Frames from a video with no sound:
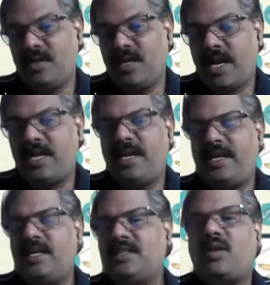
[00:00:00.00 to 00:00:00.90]
And
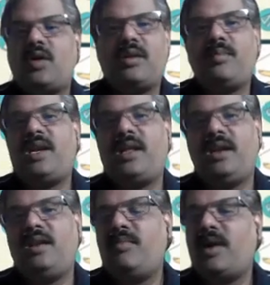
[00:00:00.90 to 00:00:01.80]
it does
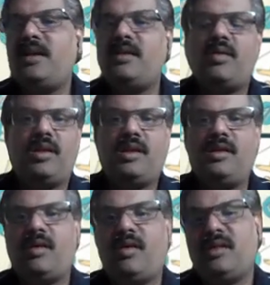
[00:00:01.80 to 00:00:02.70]
automatically by
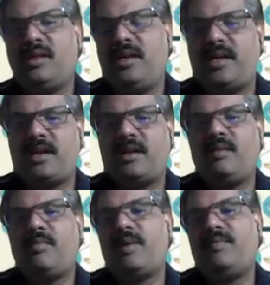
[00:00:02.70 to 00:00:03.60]
calling all the internal
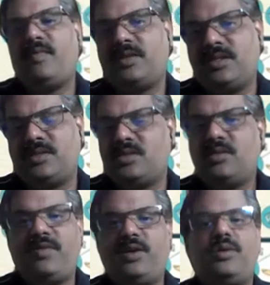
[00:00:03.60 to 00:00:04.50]
map functions. So
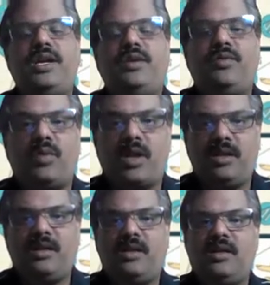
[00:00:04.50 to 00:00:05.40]
we don't need to worry.
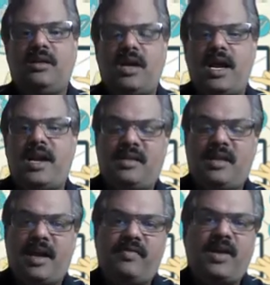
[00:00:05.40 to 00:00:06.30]
And
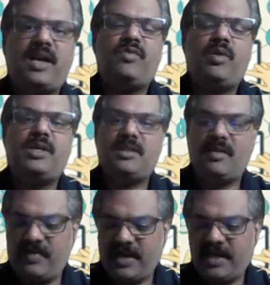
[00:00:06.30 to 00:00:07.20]
the platform
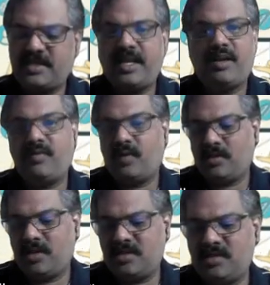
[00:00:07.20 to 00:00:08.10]
itself takes care of
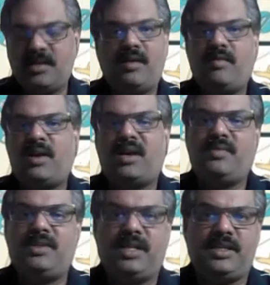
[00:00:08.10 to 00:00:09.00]
all these
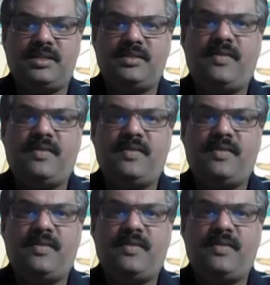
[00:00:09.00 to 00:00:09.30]
wonderful things.